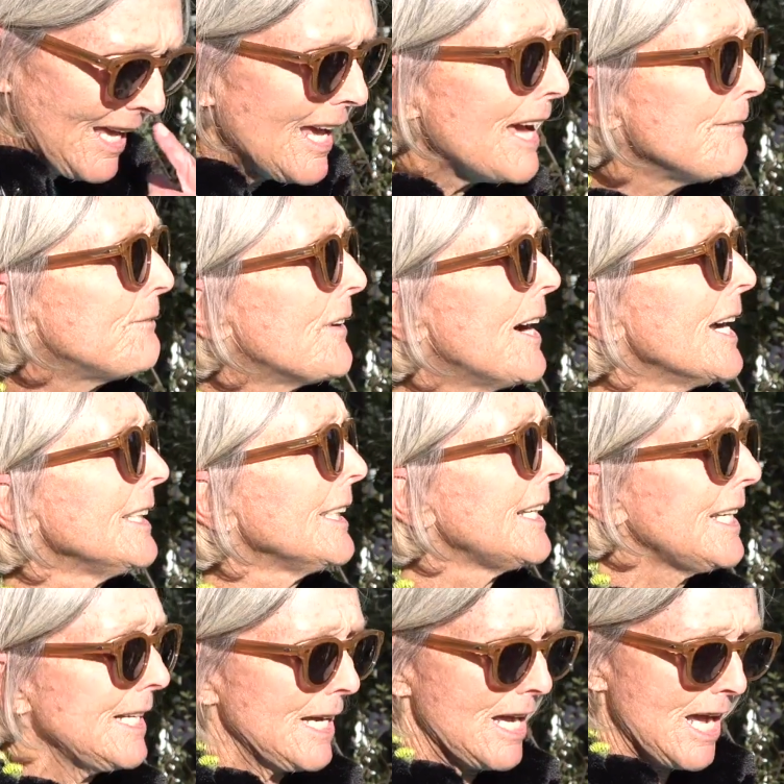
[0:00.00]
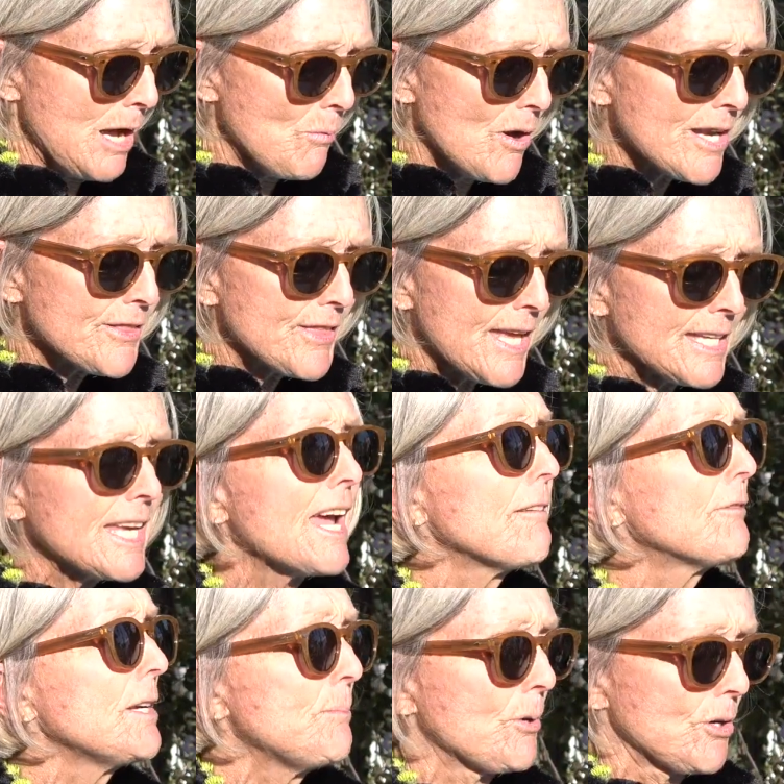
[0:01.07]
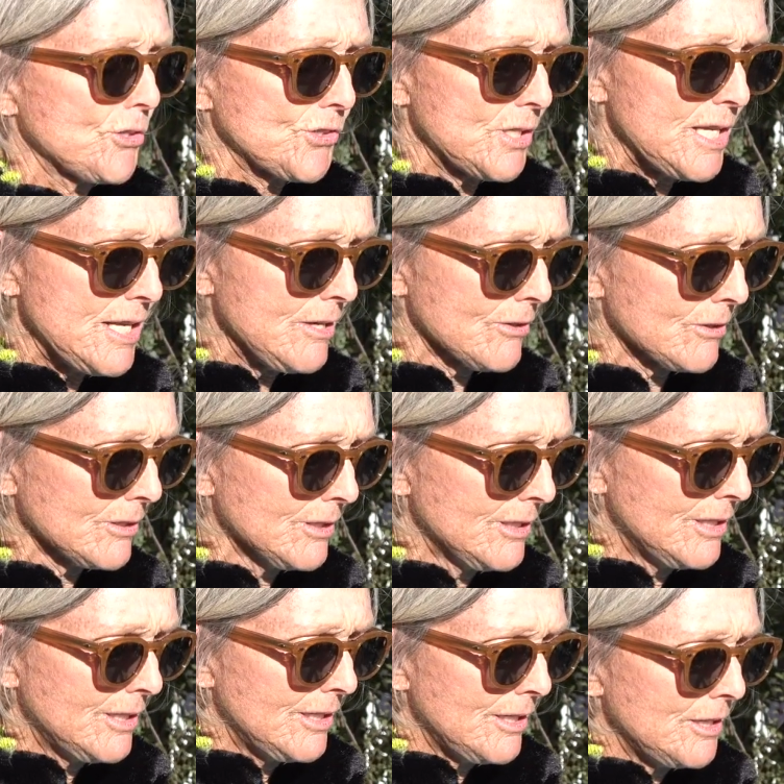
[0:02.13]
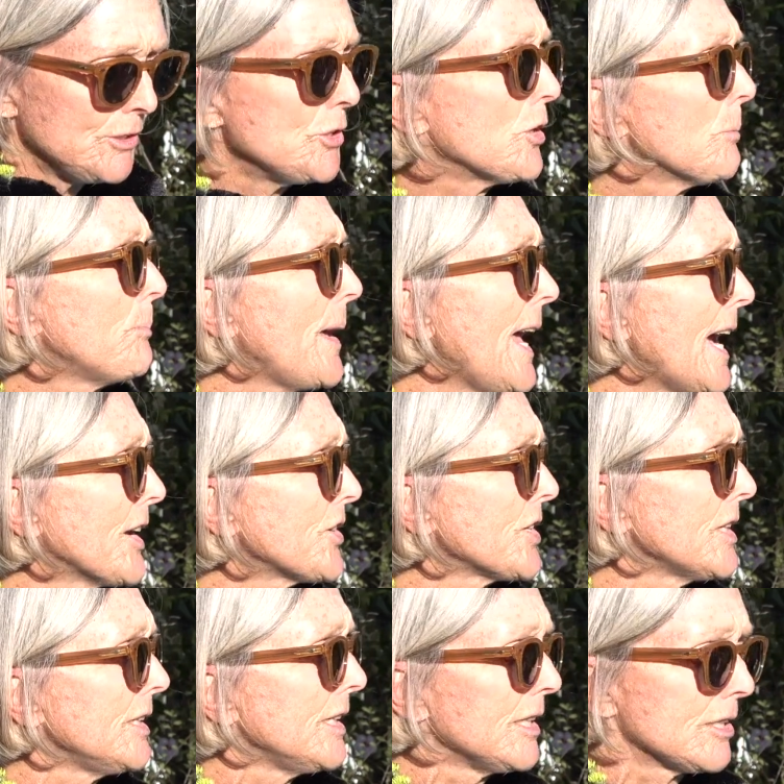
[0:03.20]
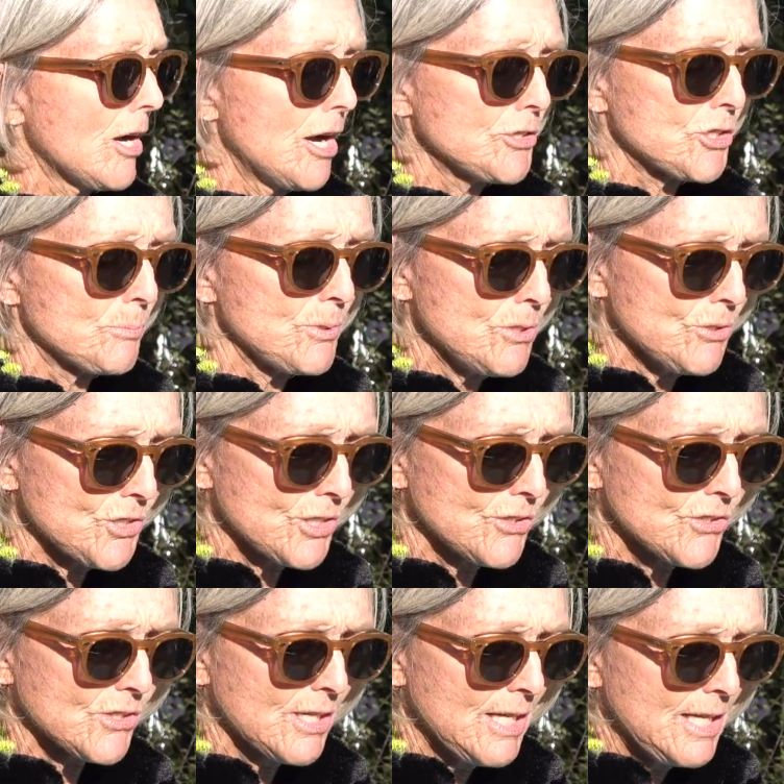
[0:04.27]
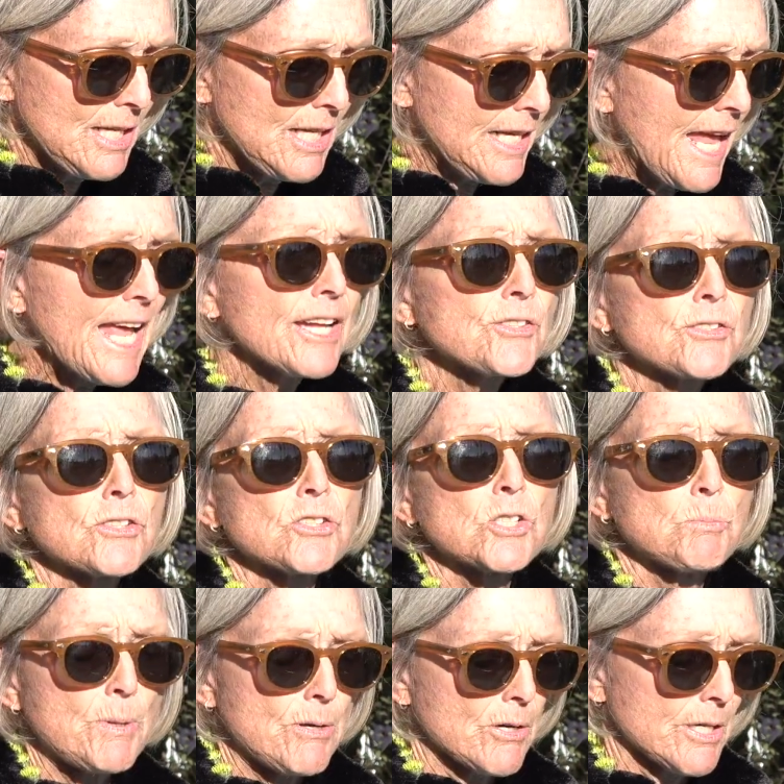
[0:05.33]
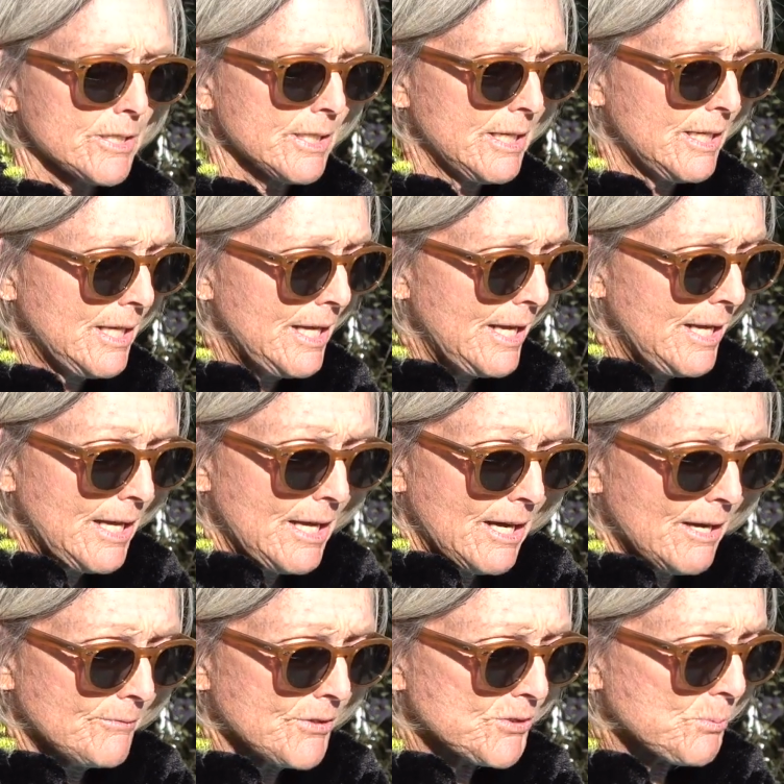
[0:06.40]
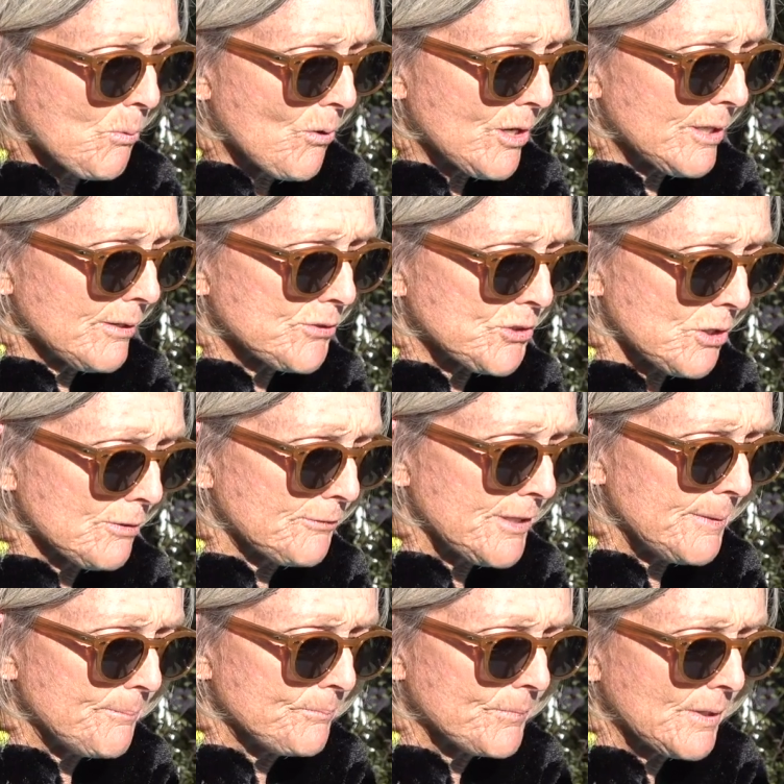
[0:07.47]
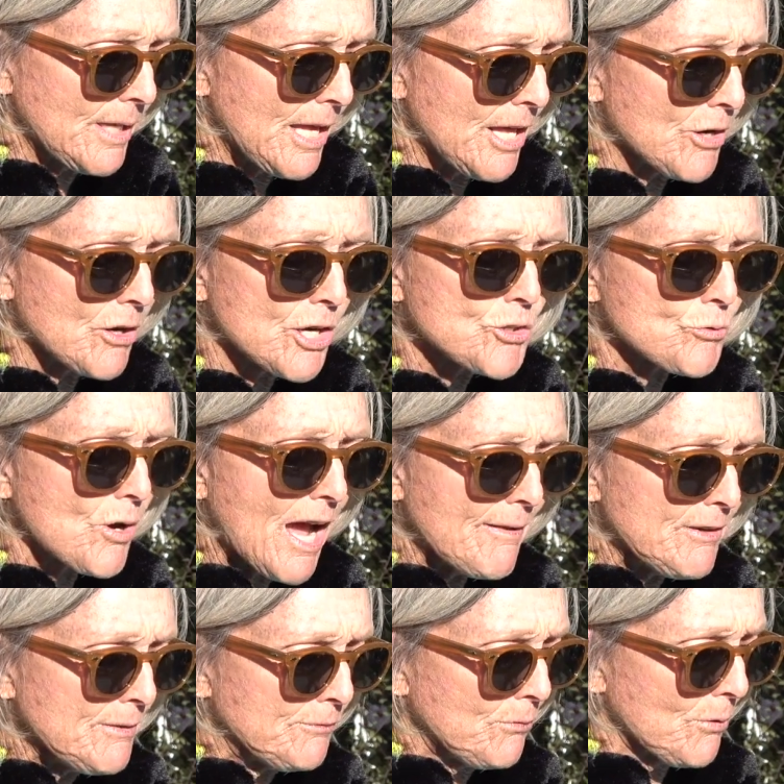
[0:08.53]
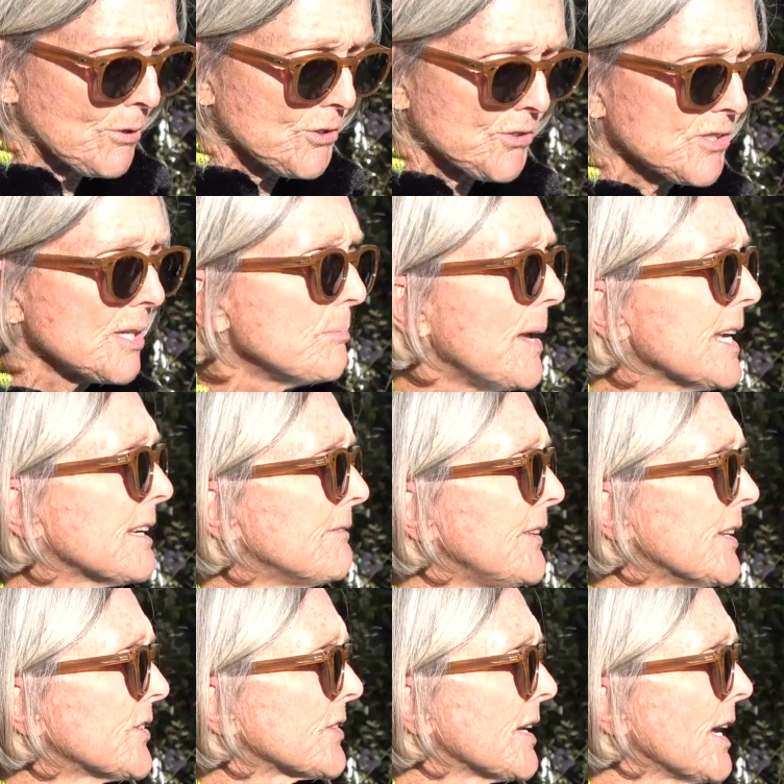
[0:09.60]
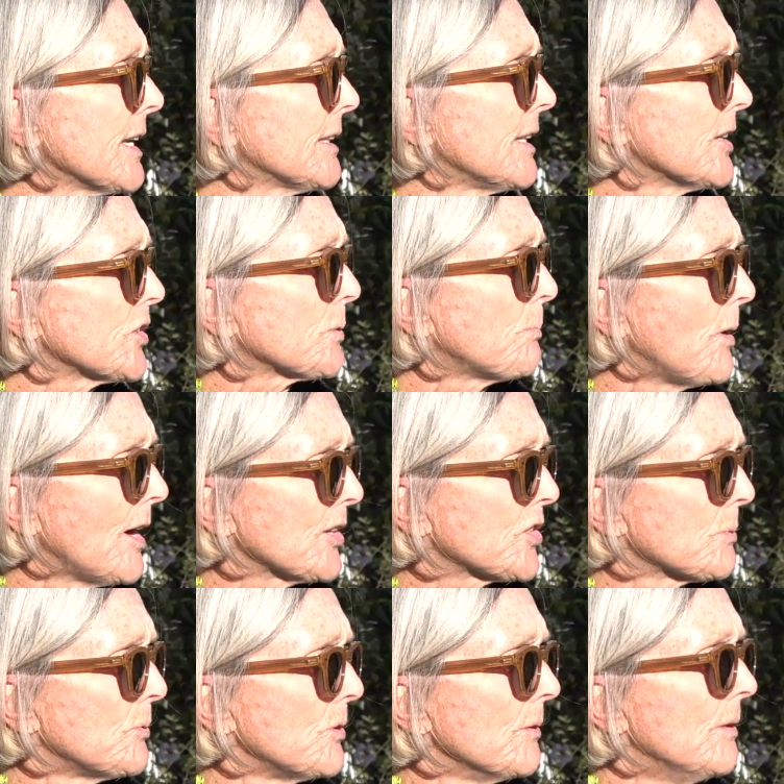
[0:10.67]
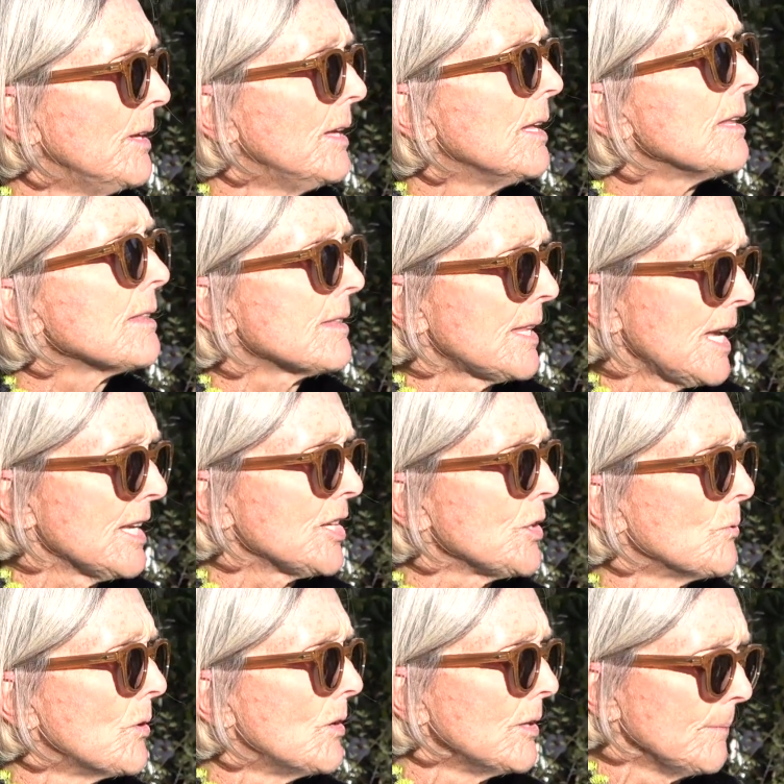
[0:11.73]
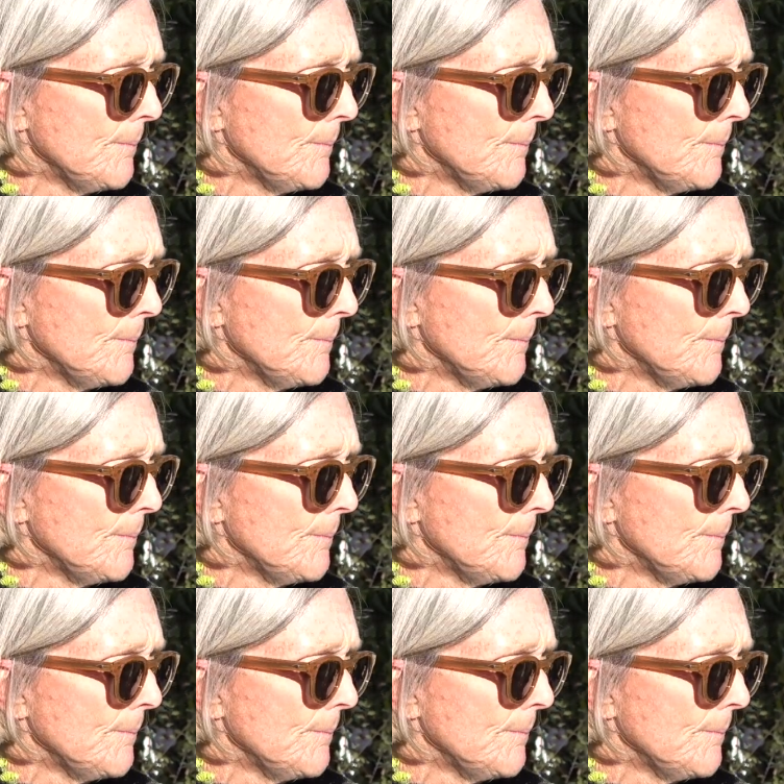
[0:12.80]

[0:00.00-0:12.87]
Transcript: And finally, I want to thank every person here. Your passion and contributions enhance the spirit of the sport of surfing and are a driving force that make events like this possible. Thank you all.